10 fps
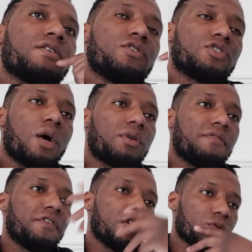start with
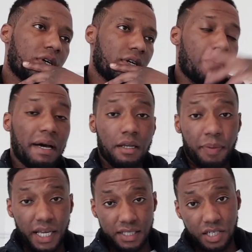the first one. And man,
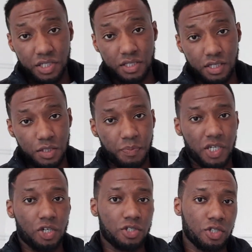pay attention to this
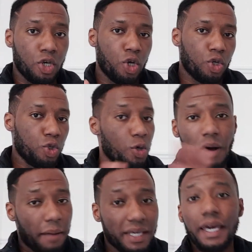because you
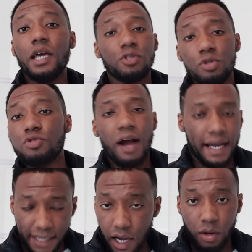might be getting used
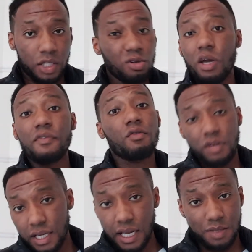right now and you don't even
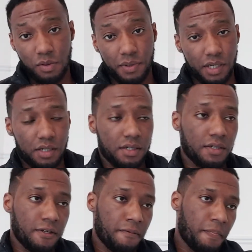realize, my brother.
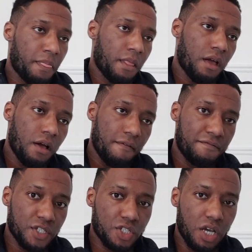
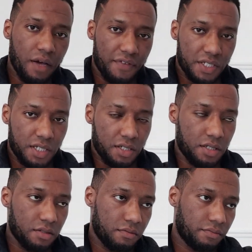For
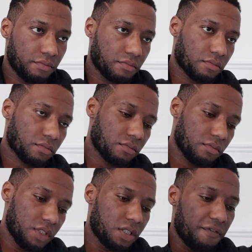services.
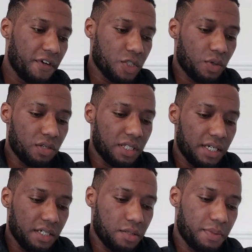It's the first one on the
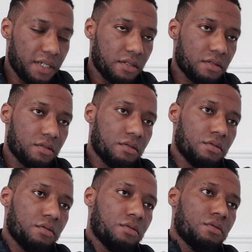list, bro.
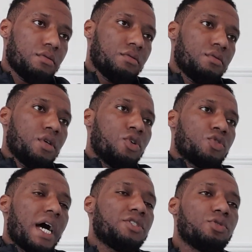
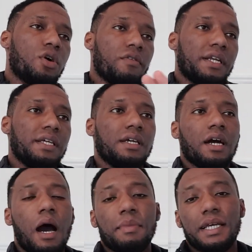So as you know already,
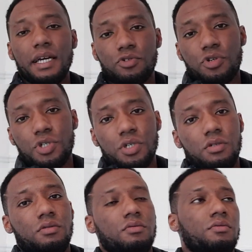I'm an electrician.
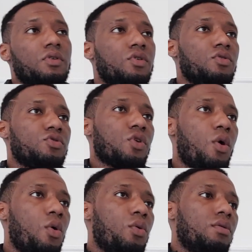
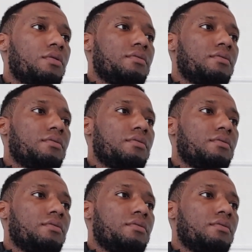So